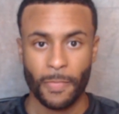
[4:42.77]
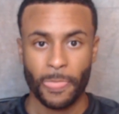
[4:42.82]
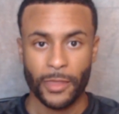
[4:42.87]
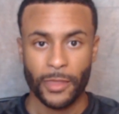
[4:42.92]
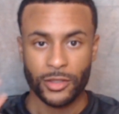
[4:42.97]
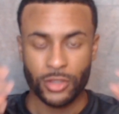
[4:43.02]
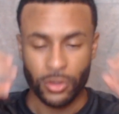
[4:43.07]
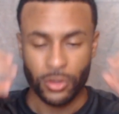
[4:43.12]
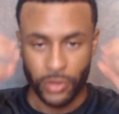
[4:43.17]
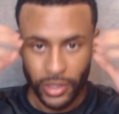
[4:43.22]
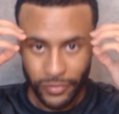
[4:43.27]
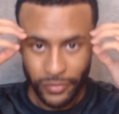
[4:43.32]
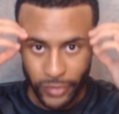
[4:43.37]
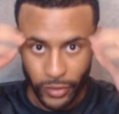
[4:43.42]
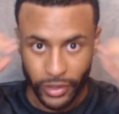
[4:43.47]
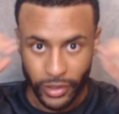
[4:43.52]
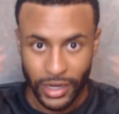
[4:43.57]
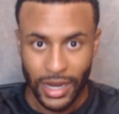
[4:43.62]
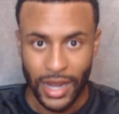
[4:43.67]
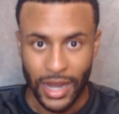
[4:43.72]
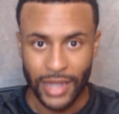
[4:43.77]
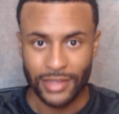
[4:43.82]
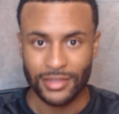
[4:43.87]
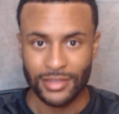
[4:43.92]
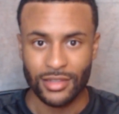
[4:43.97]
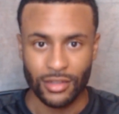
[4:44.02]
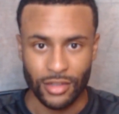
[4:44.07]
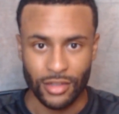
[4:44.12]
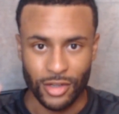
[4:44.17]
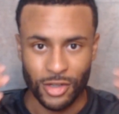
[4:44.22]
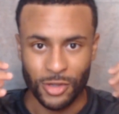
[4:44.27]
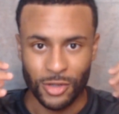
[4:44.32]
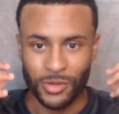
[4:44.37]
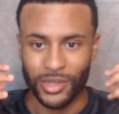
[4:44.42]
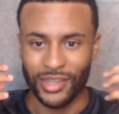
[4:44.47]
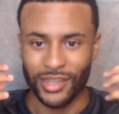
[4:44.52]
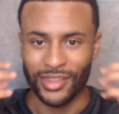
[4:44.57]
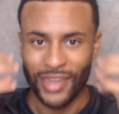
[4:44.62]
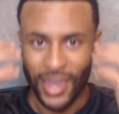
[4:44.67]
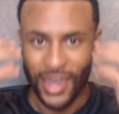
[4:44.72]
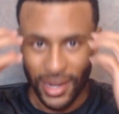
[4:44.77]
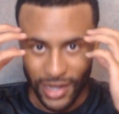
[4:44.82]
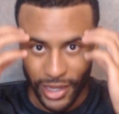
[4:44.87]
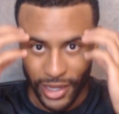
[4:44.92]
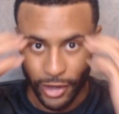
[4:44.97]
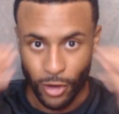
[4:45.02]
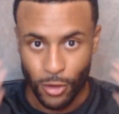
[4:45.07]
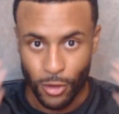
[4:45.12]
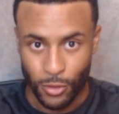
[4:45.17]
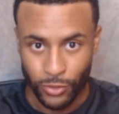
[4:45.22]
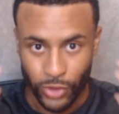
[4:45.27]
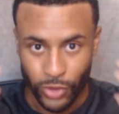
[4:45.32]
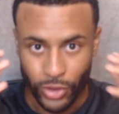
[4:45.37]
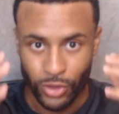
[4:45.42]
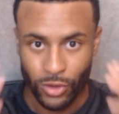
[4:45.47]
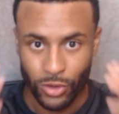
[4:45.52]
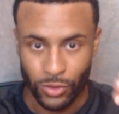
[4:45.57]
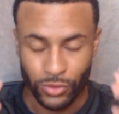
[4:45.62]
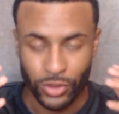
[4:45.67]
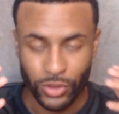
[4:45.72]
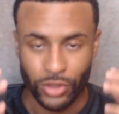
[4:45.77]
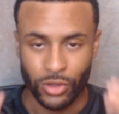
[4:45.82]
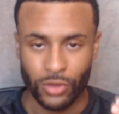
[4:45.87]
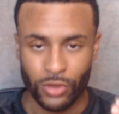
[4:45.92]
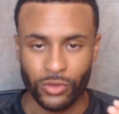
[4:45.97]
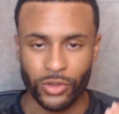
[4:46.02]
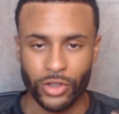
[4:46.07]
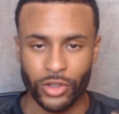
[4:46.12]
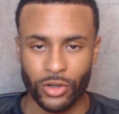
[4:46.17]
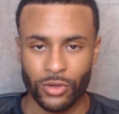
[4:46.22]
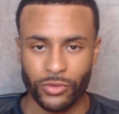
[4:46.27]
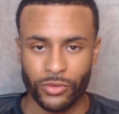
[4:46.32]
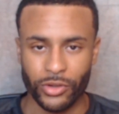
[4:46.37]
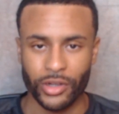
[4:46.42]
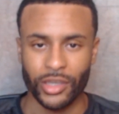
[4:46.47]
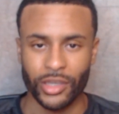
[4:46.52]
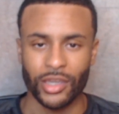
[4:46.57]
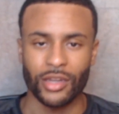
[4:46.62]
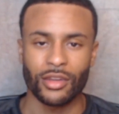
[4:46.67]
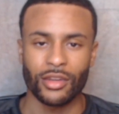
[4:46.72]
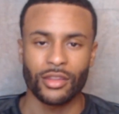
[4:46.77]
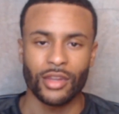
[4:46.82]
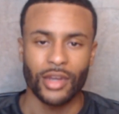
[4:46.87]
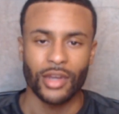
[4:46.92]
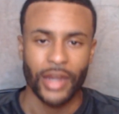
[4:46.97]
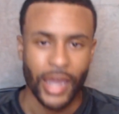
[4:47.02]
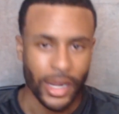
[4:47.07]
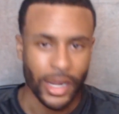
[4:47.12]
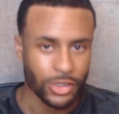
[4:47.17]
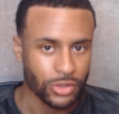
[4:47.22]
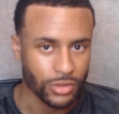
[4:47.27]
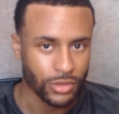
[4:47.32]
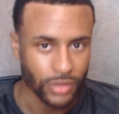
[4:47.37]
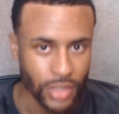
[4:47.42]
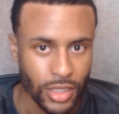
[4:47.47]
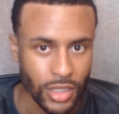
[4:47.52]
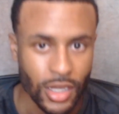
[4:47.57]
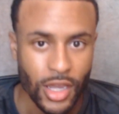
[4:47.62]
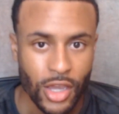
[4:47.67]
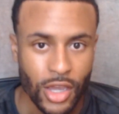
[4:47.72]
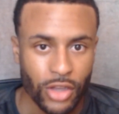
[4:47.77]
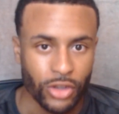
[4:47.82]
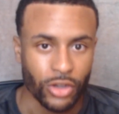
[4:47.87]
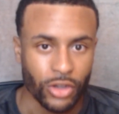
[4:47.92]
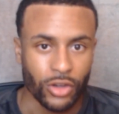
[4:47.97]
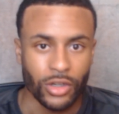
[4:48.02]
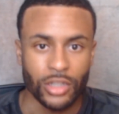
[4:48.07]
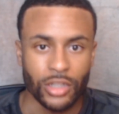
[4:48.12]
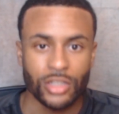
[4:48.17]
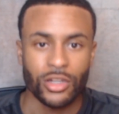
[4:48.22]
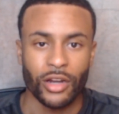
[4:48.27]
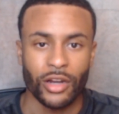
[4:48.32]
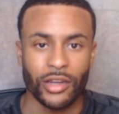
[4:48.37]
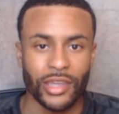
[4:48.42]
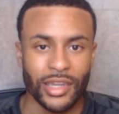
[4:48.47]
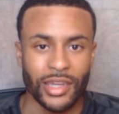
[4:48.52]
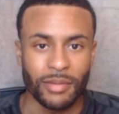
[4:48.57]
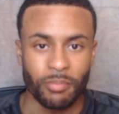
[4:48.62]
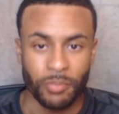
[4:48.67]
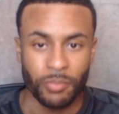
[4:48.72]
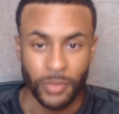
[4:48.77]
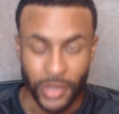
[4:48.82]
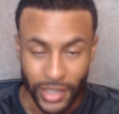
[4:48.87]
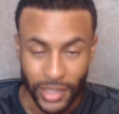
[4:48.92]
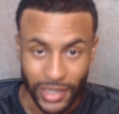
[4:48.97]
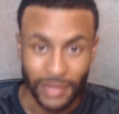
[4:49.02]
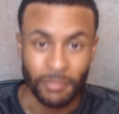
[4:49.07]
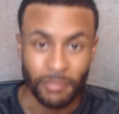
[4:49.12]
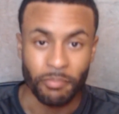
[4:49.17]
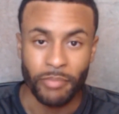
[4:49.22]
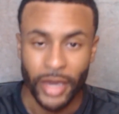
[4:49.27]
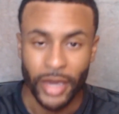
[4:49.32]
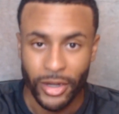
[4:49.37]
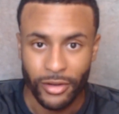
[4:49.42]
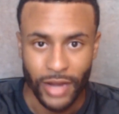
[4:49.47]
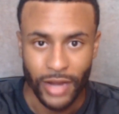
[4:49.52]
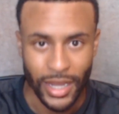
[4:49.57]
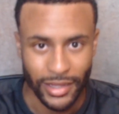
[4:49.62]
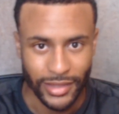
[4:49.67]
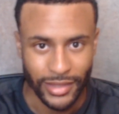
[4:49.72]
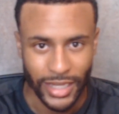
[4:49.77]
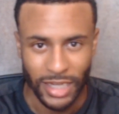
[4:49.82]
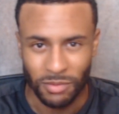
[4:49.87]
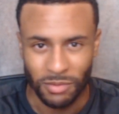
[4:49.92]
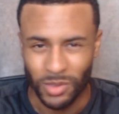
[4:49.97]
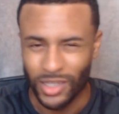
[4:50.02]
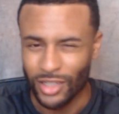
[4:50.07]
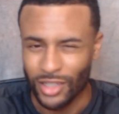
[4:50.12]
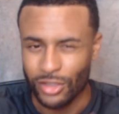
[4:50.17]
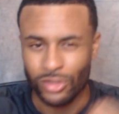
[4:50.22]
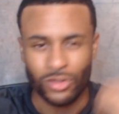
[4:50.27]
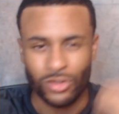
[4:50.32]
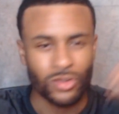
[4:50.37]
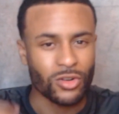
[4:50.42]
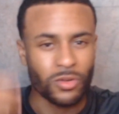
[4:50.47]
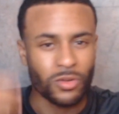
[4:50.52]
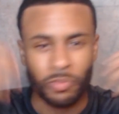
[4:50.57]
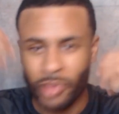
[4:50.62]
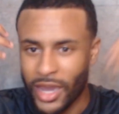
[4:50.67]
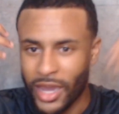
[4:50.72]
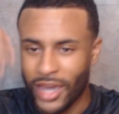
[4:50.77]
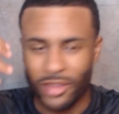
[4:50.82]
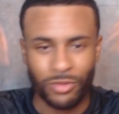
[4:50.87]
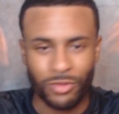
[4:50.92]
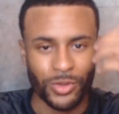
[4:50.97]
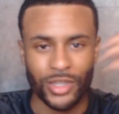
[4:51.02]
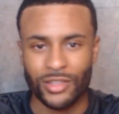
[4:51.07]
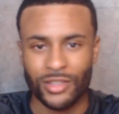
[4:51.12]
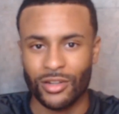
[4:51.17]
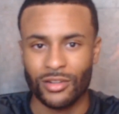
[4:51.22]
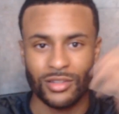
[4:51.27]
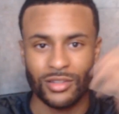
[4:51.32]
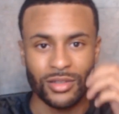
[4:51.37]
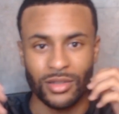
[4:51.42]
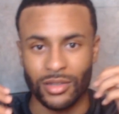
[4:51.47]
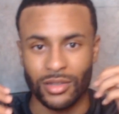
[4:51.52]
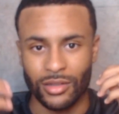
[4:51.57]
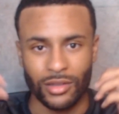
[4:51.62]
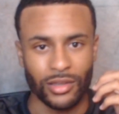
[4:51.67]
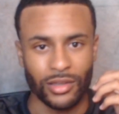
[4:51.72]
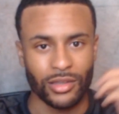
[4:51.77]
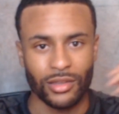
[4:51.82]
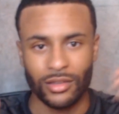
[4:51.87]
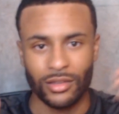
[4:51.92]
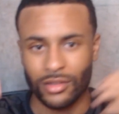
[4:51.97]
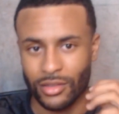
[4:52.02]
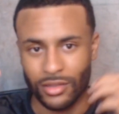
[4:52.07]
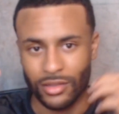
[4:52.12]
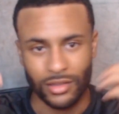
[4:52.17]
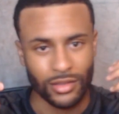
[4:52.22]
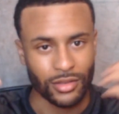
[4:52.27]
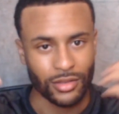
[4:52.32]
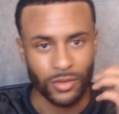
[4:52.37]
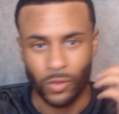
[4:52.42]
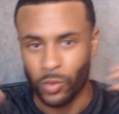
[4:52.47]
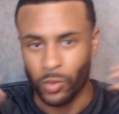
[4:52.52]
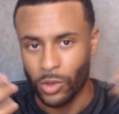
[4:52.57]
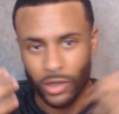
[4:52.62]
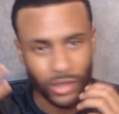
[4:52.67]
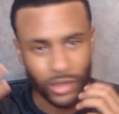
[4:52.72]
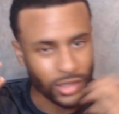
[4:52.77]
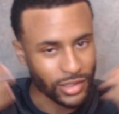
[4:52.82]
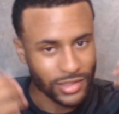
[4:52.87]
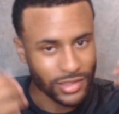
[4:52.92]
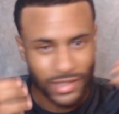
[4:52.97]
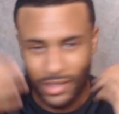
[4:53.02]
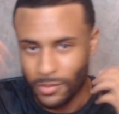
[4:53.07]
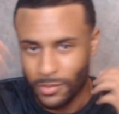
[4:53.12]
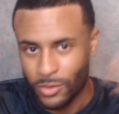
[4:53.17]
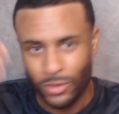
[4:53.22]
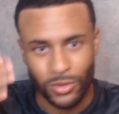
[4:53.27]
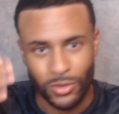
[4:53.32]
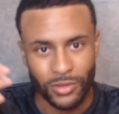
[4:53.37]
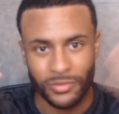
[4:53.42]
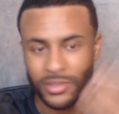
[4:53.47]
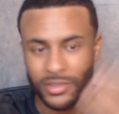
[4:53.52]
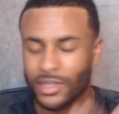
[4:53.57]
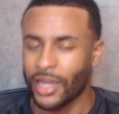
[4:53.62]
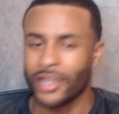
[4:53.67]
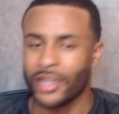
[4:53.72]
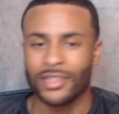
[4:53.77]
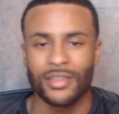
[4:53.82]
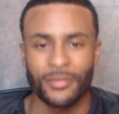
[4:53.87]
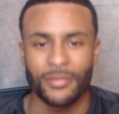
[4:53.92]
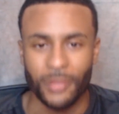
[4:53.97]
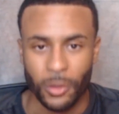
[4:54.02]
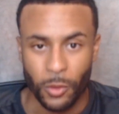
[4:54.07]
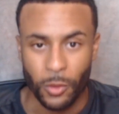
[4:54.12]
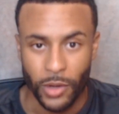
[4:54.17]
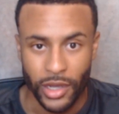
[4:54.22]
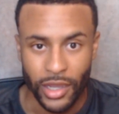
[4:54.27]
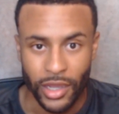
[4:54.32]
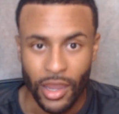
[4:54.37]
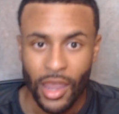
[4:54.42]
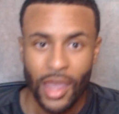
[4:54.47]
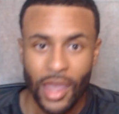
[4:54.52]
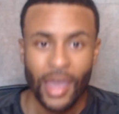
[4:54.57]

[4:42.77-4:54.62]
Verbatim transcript: So if you're constantly doing that like over and over and over and over again, then naturally you're going to start get get better at that because neural pathways start to uh, work in some sort of scientific way.